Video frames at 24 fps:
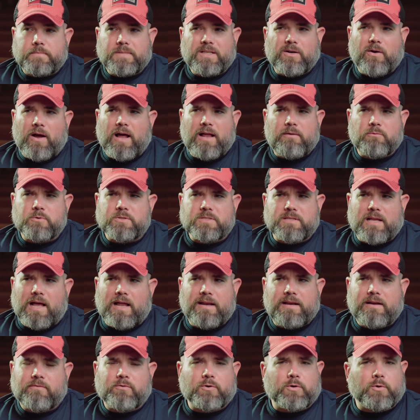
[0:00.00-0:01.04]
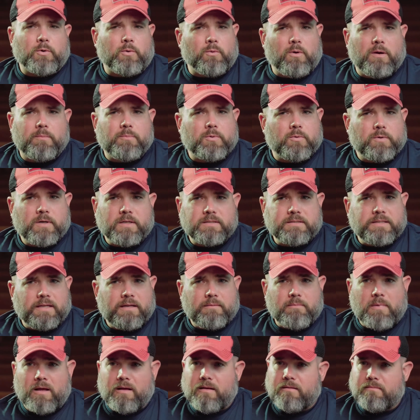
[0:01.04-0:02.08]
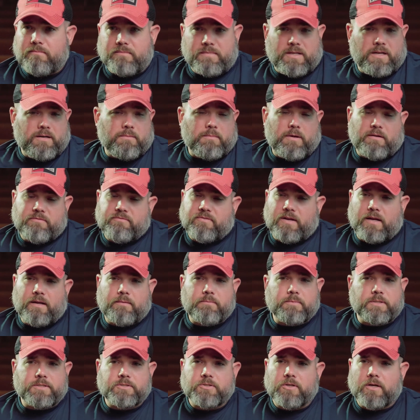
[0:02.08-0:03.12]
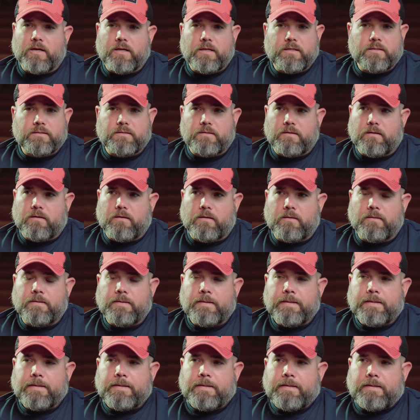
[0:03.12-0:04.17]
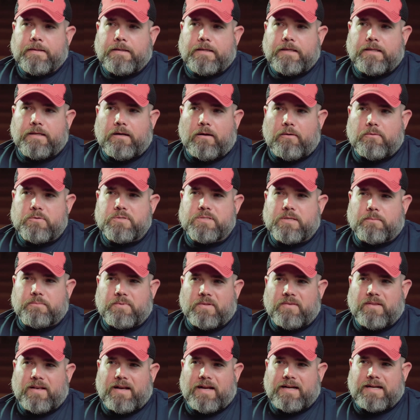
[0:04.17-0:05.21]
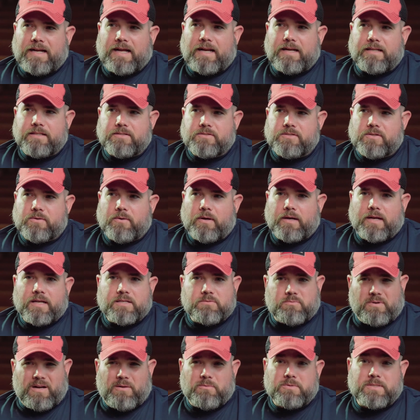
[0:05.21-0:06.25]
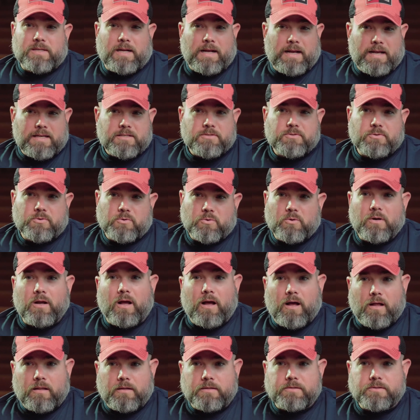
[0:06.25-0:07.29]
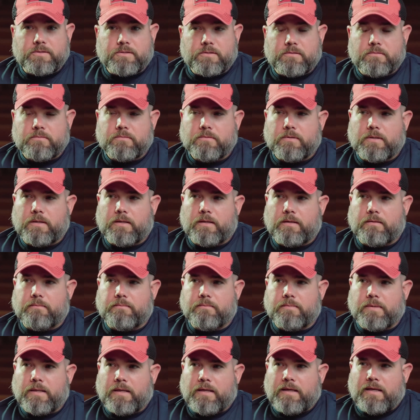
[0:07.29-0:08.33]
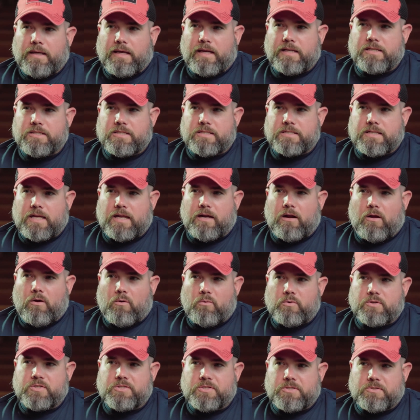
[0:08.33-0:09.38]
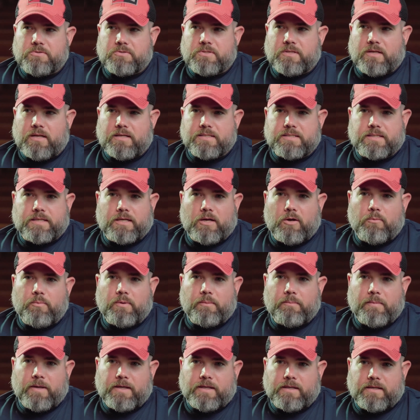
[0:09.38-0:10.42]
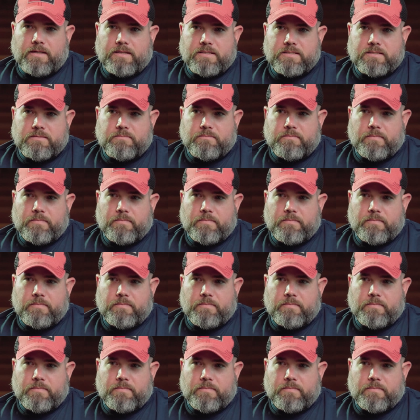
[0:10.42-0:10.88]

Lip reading: I never grew up around that. None of my family drank. It was something that I got into, I guess, when I was in high school, college, and just kind of always used it as a coping mechanism.